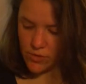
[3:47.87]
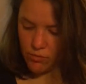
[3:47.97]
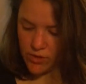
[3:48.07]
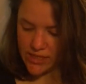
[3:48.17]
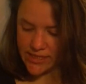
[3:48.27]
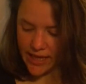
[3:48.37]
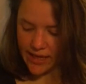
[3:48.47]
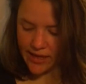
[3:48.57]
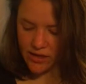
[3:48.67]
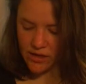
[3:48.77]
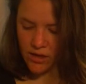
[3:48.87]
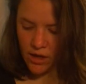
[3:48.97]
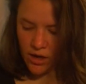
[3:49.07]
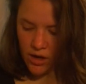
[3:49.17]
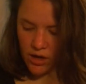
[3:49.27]
What is that?
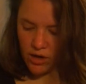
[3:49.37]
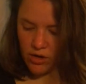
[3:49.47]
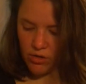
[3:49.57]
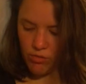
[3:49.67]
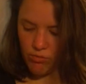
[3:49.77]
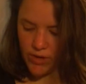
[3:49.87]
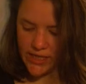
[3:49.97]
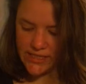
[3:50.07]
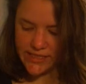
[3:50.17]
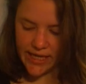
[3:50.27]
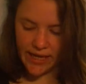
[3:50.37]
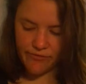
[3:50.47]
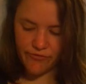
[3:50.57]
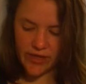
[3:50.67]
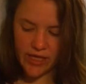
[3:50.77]
What is that,
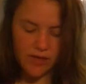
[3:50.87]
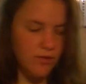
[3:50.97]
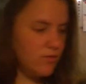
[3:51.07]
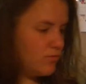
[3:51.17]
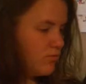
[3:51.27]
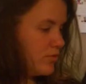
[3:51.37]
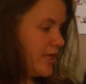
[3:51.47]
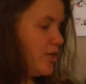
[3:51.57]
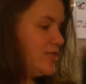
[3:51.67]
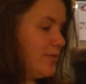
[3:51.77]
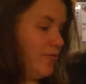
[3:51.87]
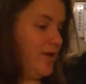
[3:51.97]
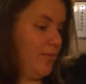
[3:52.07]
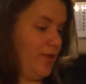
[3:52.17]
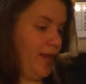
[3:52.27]
Finn? Can you tell me what
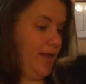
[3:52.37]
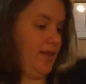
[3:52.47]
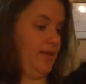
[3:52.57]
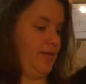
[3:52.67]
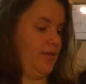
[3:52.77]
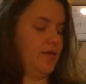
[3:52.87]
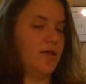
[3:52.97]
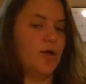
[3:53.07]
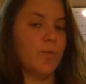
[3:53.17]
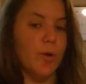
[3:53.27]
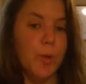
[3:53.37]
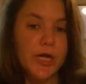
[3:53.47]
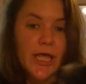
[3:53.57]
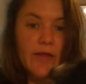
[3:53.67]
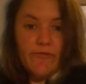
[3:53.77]
number that is? We're
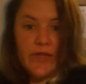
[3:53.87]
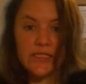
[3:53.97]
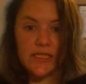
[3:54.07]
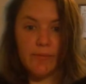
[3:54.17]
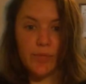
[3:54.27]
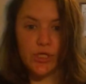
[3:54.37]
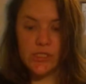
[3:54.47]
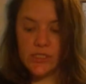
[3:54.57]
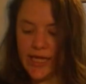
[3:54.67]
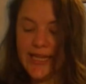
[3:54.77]
working on Finn's numbers.